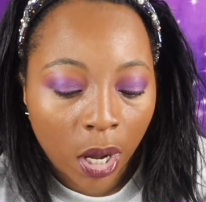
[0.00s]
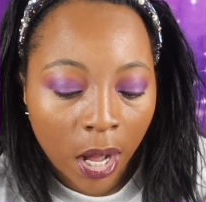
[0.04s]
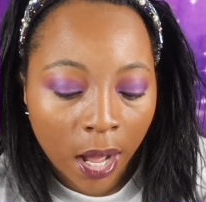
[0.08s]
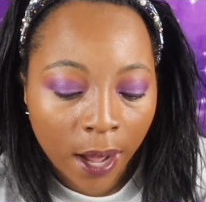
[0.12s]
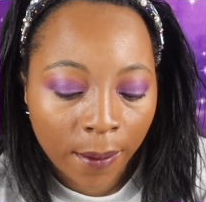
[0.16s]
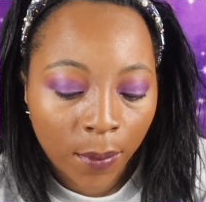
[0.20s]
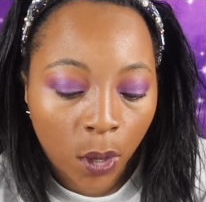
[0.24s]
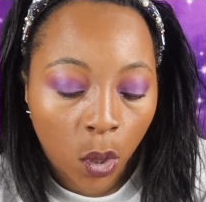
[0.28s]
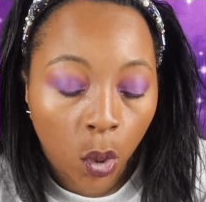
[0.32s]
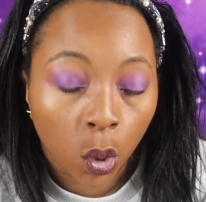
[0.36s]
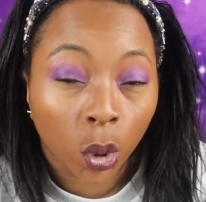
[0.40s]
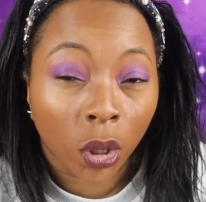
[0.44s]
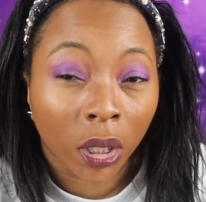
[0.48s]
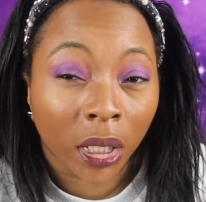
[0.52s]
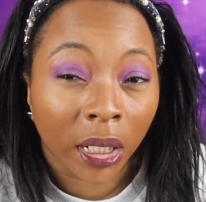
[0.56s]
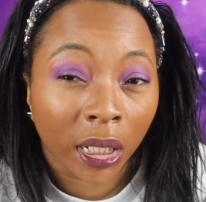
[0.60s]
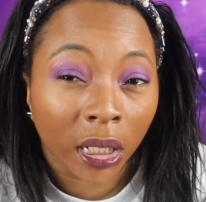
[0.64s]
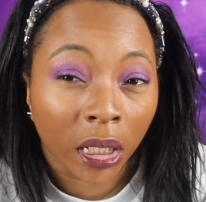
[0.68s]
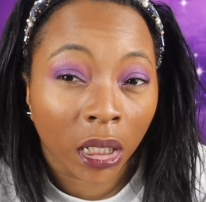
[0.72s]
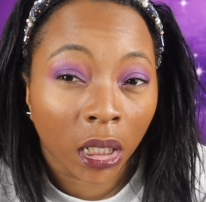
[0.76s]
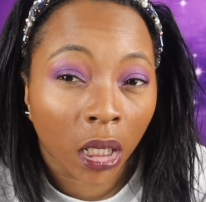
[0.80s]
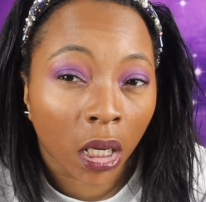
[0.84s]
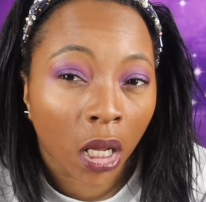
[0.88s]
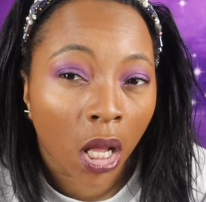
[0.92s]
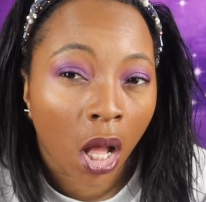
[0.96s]
I'm
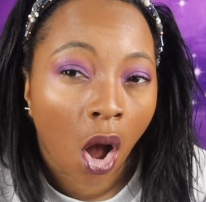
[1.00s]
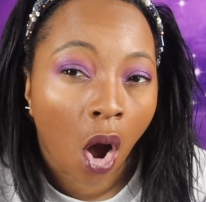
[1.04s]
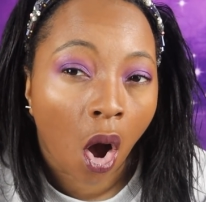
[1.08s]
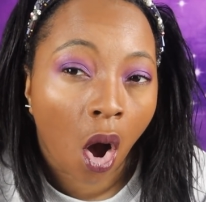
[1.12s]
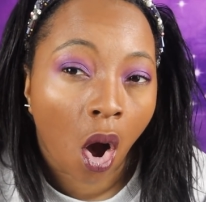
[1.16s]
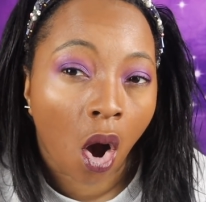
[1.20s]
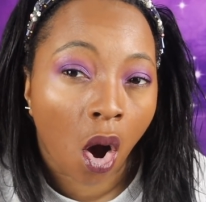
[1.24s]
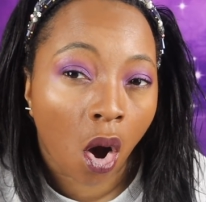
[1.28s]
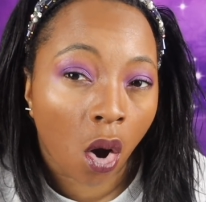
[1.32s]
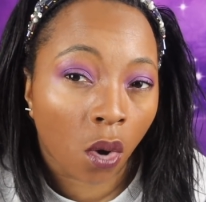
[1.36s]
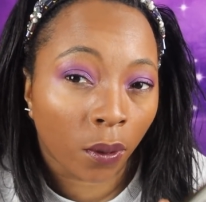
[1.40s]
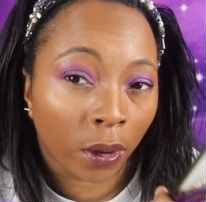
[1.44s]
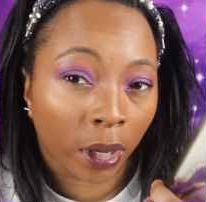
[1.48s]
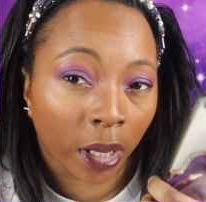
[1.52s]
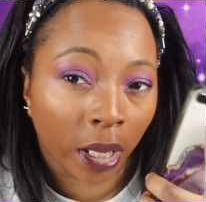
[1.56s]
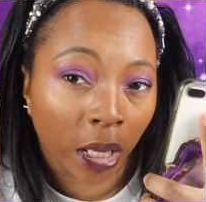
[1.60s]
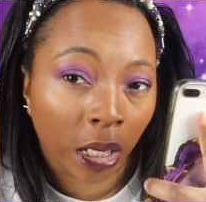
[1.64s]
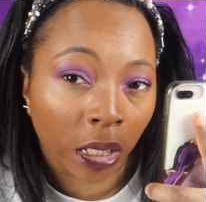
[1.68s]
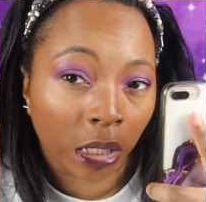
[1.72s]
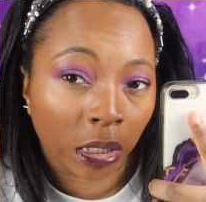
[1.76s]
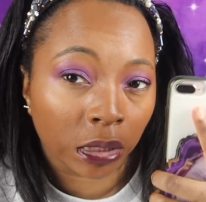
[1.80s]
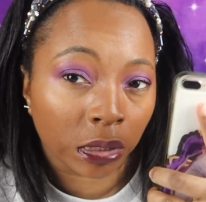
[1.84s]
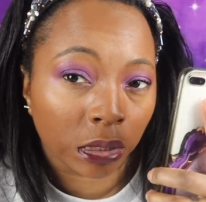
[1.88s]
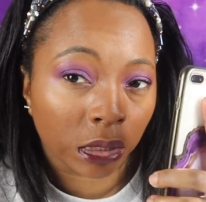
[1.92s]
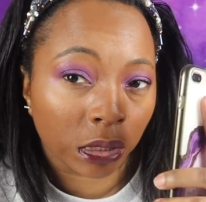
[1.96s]
on
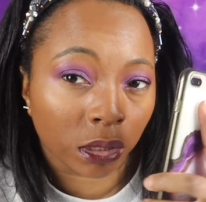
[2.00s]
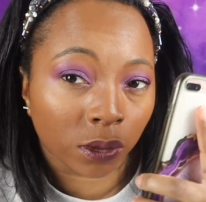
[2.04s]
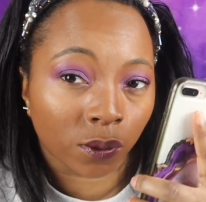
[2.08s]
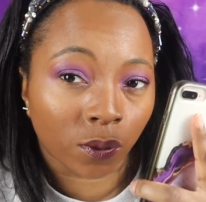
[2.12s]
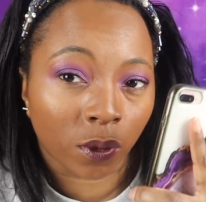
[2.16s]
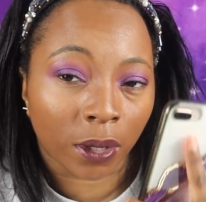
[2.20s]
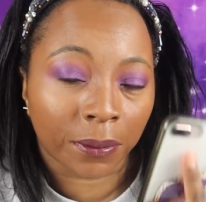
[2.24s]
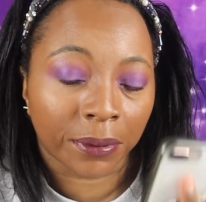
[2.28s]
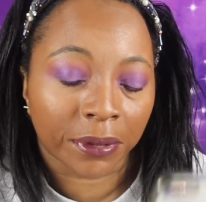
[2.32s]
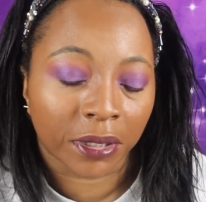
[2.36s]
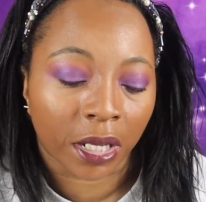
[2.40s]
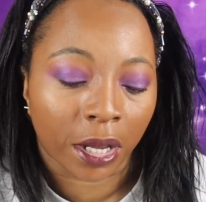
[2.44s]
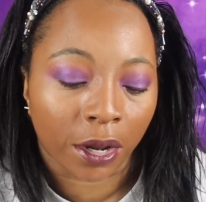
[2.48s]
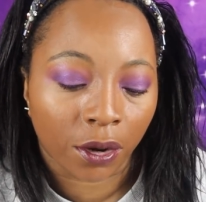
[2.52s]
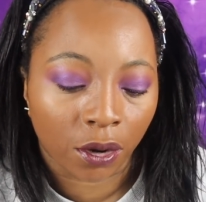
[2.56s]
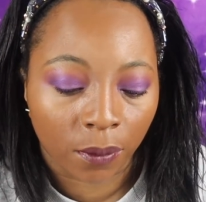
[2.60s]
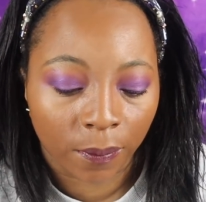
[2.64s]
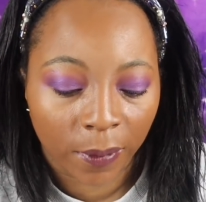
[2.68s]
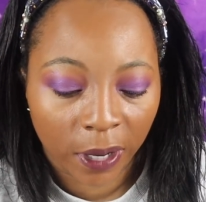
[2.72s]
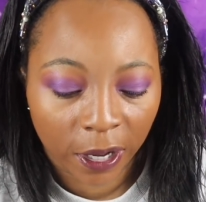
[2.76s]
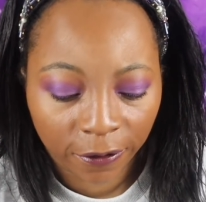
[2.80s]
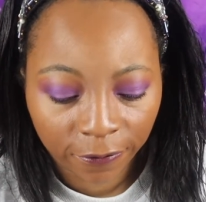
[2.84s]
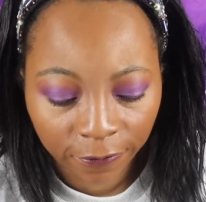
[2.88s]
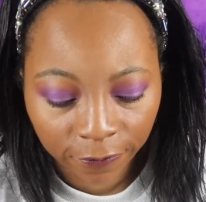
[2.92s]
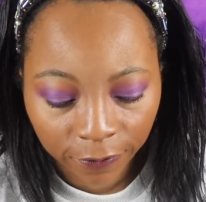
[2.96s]
Always website on
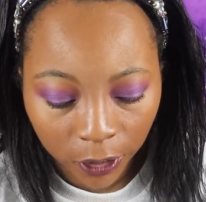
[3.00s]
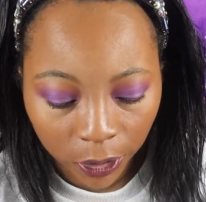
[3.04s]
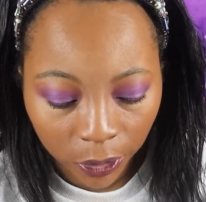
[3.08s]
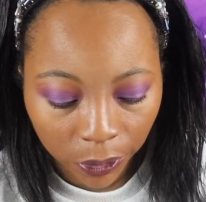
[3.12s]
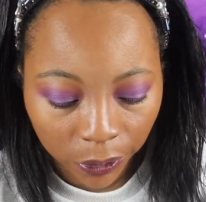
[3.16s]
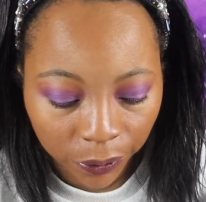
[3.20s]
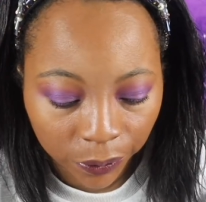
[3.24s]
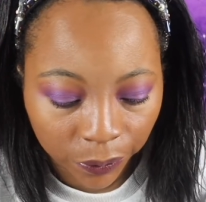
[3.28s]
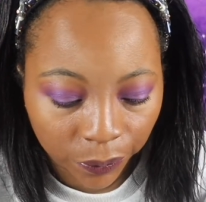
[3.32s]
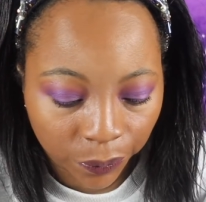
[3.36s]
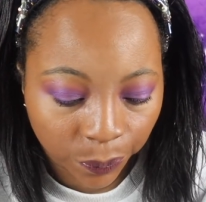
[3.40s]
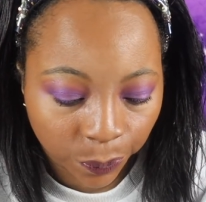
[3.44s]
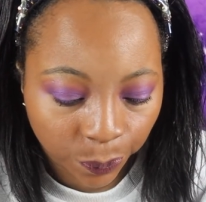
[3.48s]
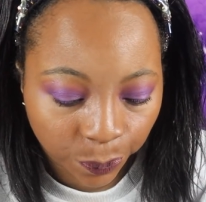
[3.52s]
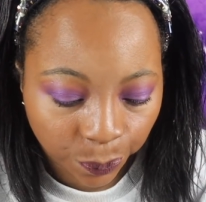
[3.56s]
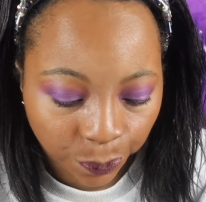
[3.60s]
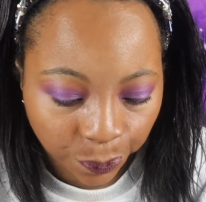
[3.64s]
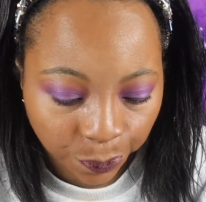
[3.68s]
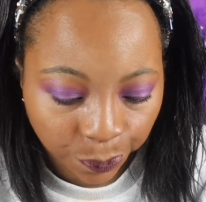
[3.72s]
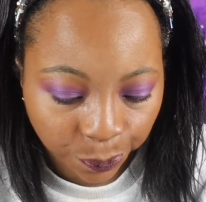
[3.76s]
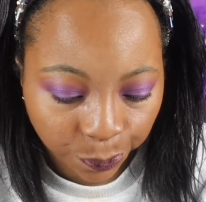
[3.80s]
my phone,